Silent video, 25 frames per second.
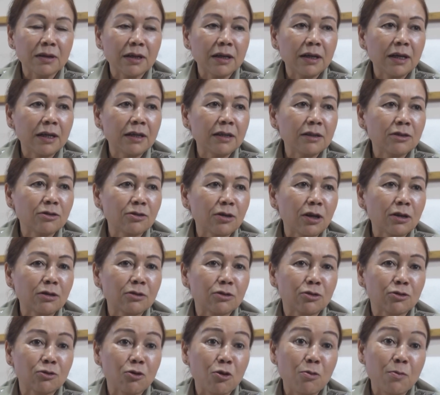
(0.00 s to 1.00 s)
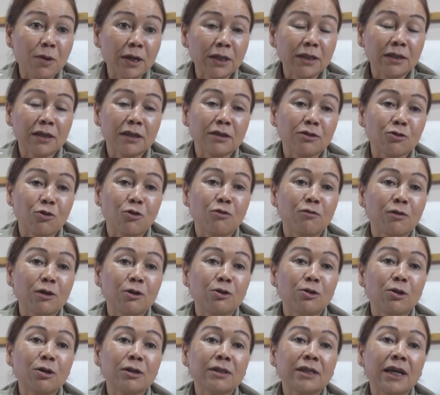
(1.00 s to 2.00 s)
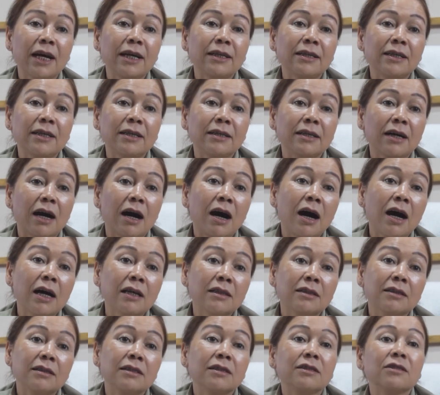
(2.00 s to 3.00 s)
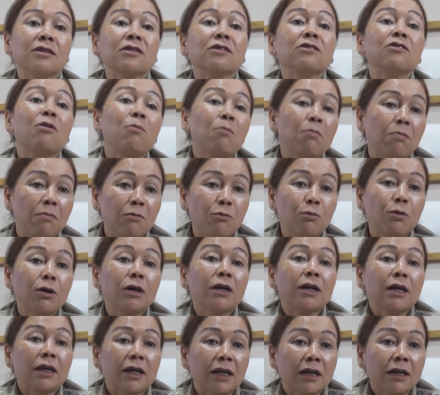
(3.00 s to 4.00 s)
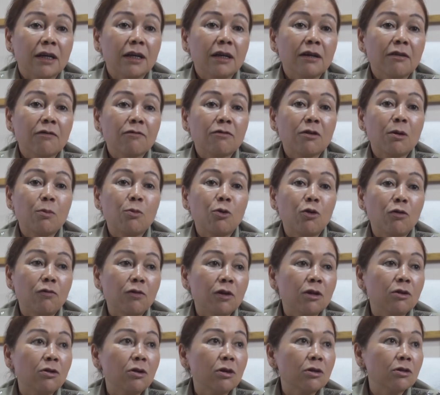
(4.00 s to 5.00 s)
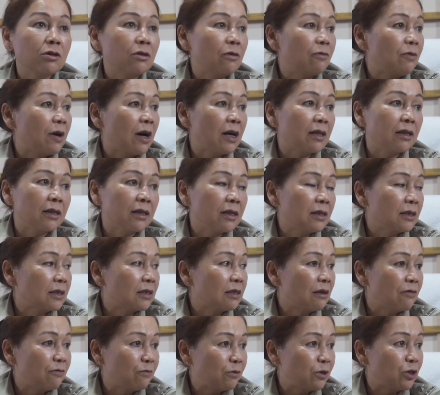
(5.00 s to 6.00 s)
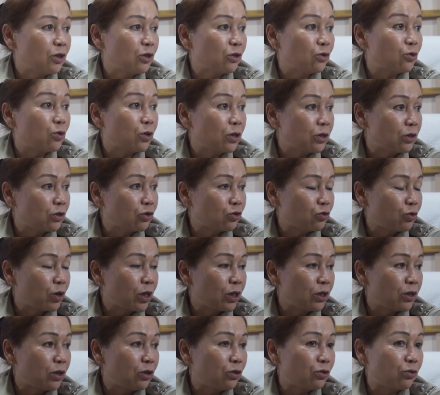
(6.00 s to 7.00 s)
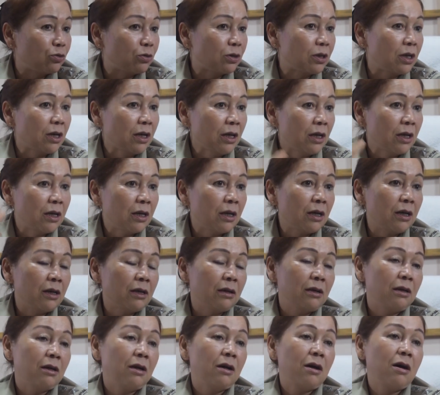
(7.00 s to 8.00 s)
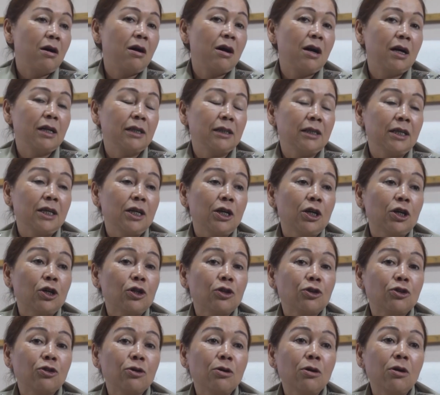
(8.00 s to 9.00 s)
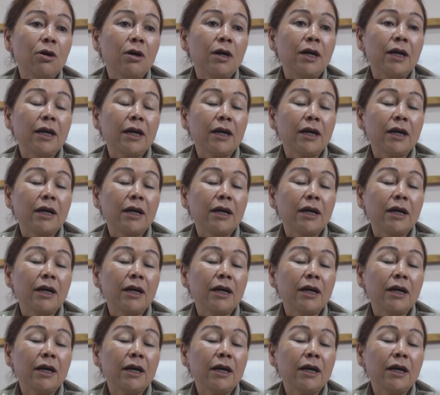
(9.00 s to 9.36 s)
it is not so much as overdose. I think the heart just stopped working from overdose of other stuff which is going straight into the heart. So